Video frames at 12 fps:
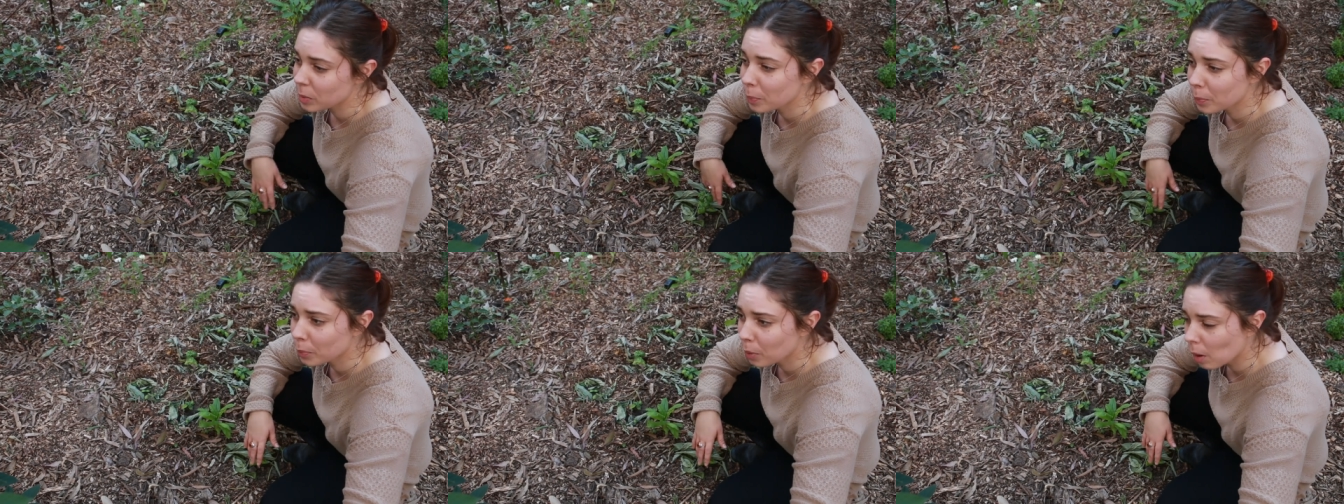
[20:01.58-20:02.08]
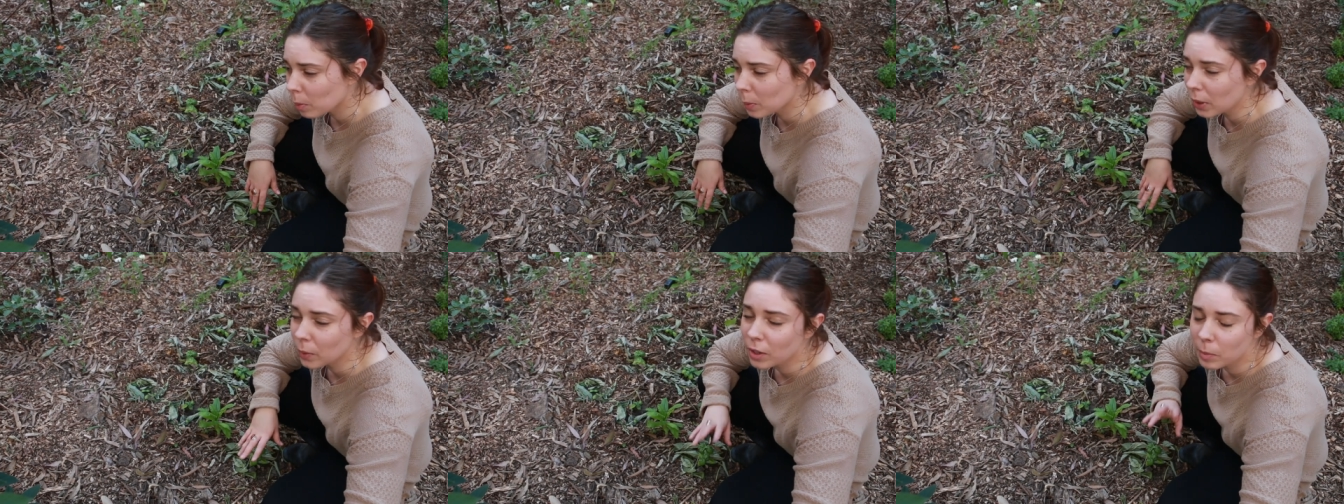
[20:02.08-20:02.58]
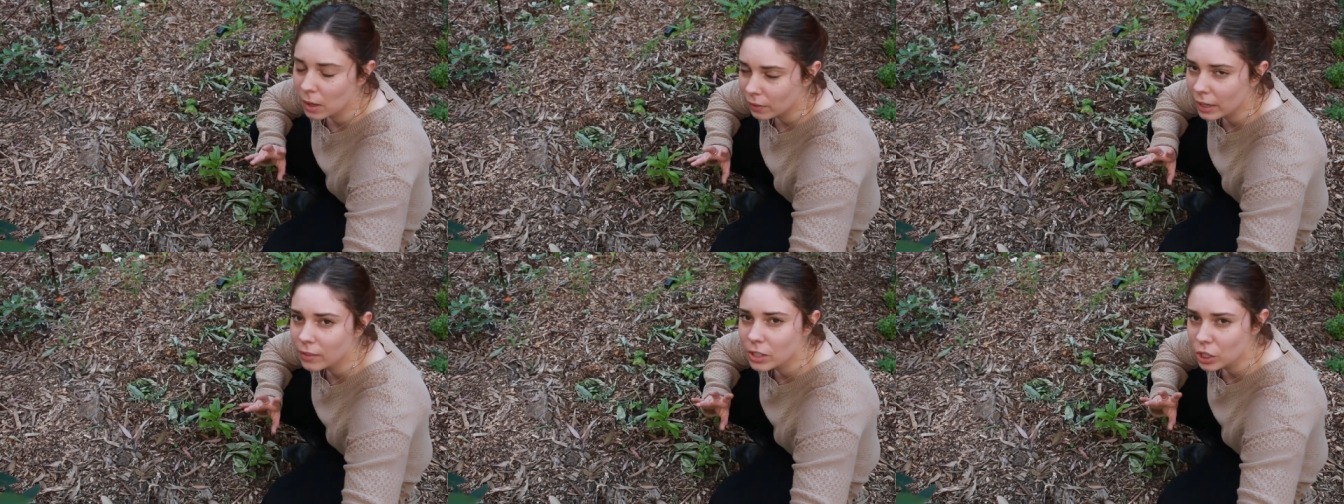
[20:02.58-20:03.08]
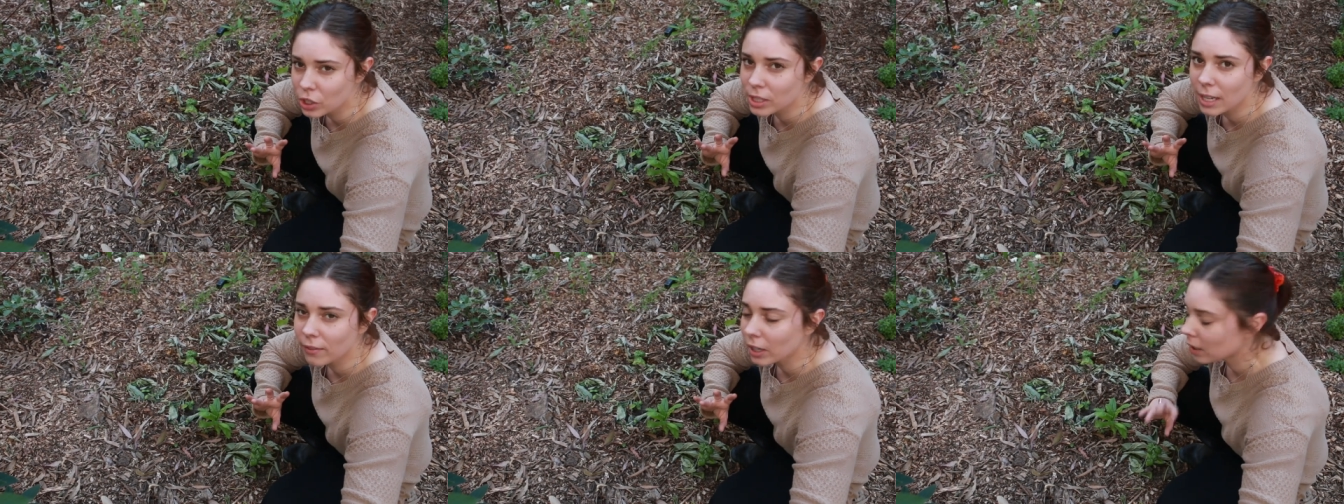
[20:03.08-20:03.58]
is probably one of my favourite
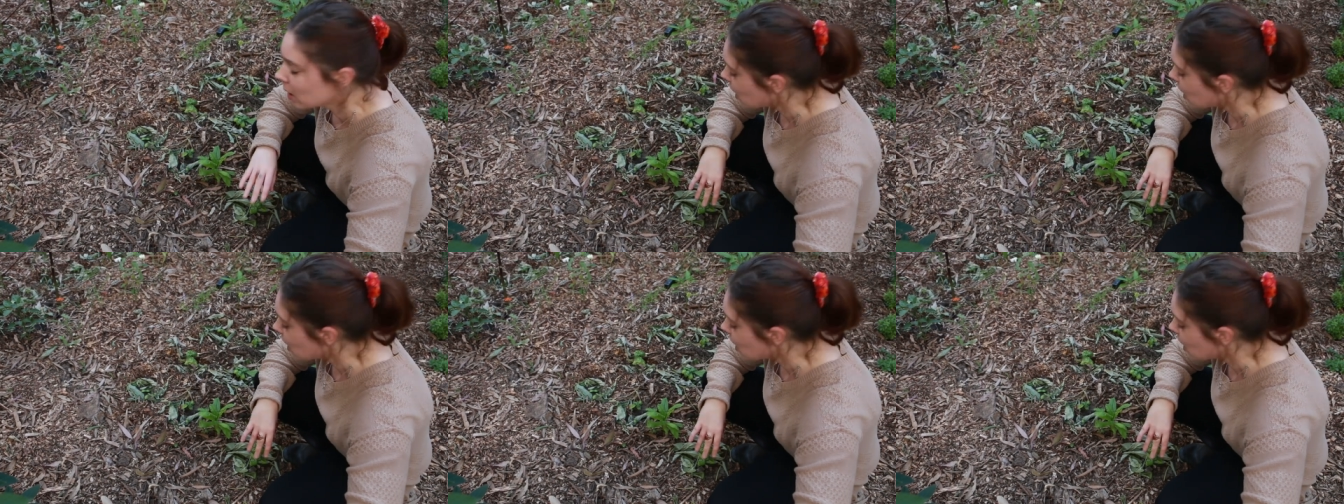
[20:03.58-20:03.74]
dishes ever.